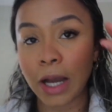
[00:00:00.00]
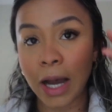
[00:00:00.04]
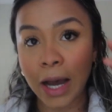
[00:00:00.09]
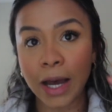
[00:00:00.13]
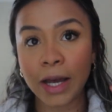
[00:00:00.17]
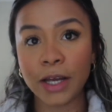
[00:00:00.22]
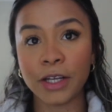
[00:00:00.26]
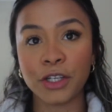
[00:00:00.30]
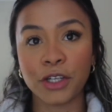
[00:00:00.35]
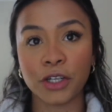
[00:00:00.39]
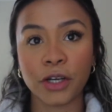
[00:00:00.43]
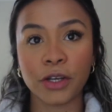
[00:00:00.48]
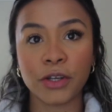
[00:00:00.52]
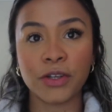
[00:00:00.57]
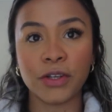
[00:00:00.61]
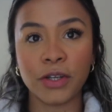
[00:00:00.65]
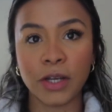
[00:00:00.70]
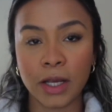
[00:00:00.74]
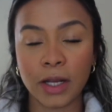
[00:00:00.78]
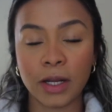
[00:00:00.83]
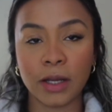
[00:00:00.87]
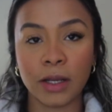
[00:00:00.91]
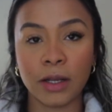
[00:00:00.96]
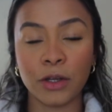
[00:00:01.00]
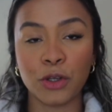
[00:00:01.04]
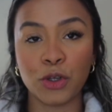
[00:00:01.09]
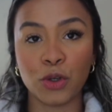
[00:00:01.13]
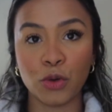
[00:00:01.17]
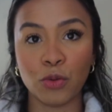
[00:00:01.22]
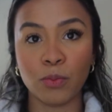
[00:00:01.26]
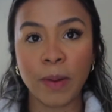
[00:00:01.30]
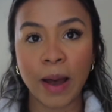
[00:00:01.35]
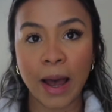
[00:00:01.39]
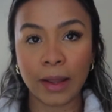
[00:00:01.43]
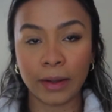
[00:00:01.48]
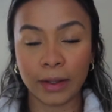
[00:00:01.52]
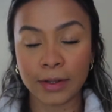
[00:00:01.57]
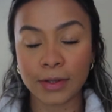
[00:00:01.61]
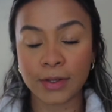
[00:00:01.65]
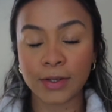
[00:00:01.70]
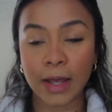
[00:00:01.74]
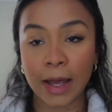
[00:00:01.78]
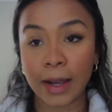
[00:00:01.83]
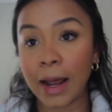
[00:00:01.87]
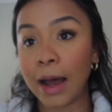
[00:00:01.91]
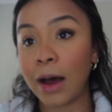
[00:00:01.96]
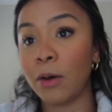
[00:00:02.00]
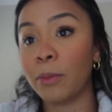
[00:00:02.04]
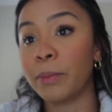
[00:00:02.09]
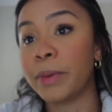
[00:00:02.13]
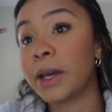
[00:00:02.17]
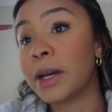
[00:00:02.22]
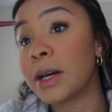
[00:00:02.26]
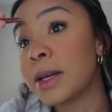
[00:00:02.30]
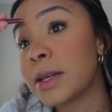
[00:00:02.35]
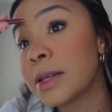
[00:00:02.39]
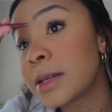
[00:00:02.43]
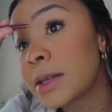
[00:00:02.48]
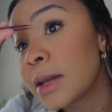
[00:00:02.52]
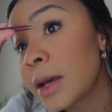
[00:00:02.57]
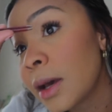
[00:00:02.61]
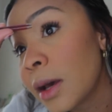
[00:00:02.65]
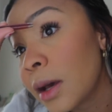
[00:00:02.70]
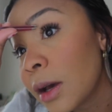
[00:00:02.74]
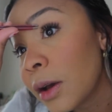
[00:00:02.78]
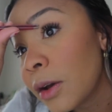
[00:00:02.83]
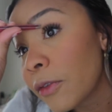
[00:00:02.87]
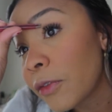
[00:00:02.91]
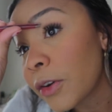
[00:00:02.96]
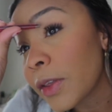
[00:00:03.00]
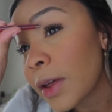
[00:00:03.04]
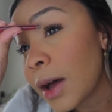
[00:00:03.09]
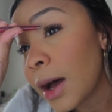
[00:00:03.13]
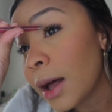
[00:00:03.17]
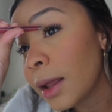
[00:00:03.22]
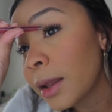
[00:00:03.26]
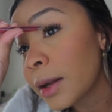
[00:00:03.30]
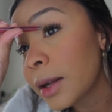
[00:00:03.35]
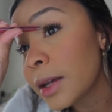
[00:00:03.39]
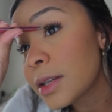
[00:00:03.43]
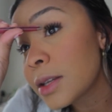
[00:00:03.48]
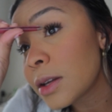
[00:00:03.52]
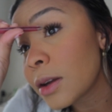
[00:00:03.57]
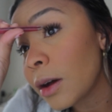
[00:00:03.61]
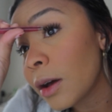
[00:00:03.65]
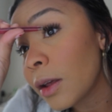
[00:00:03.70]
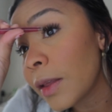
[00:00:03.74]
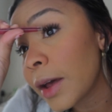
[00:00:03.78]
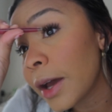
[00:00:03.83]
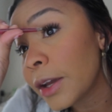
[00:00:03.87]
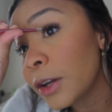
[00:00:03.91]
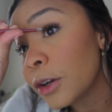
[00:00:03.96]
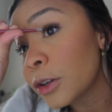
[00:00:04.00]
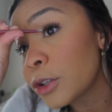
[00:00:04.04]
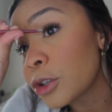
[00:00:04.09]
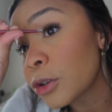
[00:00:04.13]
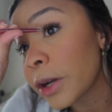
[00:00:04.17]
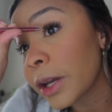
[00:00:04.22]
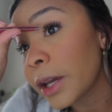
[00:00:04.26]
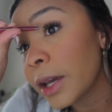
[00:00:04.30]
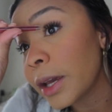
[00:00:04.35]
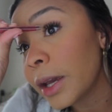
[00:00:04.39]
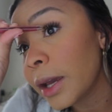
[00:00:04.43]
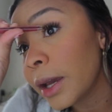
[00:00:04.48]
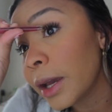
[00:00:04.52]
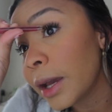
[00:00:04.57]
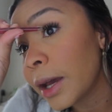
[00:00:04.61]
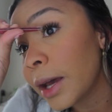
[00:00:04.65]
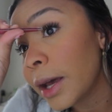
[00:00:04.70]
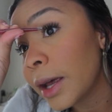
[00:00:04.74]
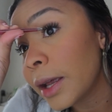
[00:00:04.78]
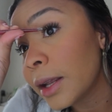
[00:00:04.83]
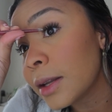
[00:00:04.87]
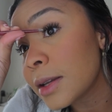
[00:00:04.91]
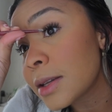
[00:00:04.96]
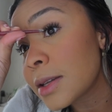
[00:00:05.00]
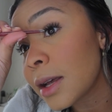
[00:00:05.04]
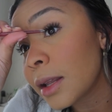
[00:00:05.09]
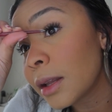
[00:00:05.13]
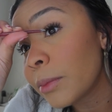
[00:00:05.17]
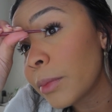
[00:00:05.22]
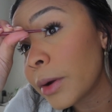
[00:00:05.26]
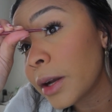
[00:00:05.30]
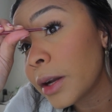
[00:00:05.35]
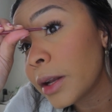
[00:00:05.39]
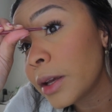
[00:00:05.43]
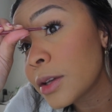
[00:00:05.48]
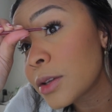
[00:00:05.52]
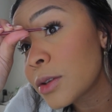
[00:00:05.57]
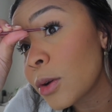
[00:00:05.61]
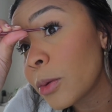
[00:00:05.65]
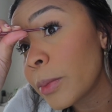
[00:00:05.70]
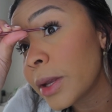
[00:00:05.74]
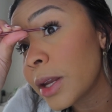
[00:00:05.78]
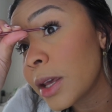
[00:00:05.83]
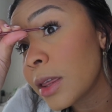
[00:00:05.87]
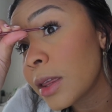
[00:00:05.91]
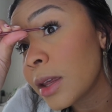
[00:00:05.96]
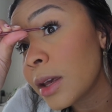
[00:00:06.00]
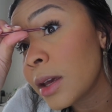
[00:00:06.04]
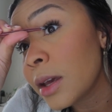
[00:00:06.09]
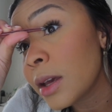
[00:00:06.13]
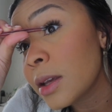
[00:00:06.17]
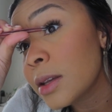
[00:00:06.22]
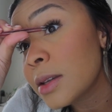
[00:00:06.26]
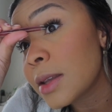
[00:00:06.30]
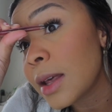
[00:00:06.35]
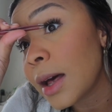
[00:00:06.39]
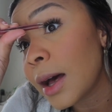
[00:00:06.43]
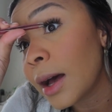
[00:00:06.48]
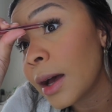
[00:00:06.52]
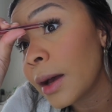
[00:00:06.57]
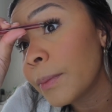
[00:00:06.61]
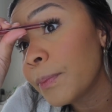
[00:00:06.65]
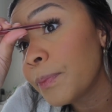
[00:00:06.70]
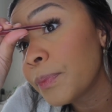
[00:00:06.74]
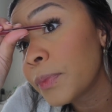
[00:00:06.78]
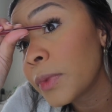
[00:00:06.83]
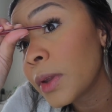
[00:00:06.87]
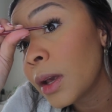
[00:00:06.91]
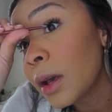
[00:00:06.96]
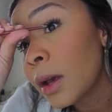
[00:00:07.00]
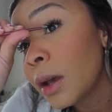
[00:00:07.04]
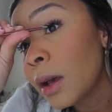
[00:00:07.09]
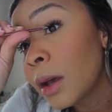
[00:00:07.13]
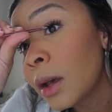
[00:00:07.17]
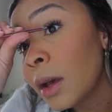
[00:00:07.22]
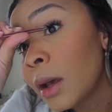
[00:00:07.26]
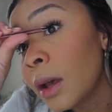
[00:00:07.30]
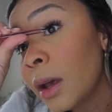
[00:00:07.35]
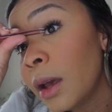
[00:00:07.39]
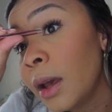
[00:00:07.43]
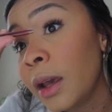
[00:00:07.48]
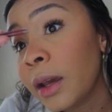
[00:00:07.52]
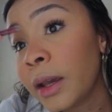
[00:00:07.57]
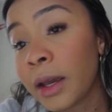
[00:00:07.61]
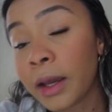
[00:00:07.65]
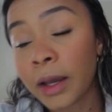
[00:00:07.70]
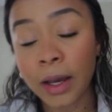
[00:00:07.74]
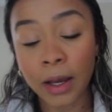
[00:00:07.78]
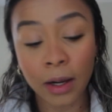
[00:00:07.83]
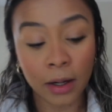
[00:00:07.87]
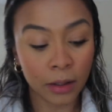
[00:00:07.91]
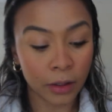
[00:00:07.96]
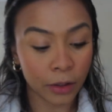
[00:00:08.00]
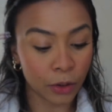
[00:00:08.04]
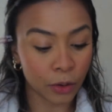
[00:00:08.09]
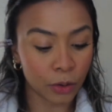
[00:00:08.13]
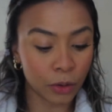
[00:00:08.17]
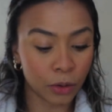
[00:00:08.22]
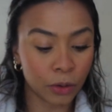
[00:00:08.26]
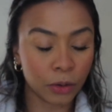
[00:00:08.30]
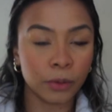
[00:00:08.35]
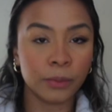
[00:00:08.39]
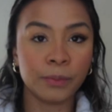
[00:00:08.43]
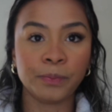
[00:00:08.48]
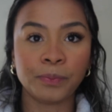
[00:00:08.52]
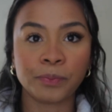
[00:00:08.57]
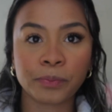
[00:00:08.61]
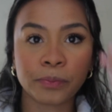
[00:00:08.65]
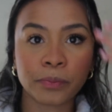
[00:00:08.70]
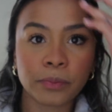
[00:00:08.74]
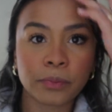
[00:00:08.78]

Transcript: I just needed to balance that out, because for the holidays and all that, you're drinking and celebrating so many things that it can get a little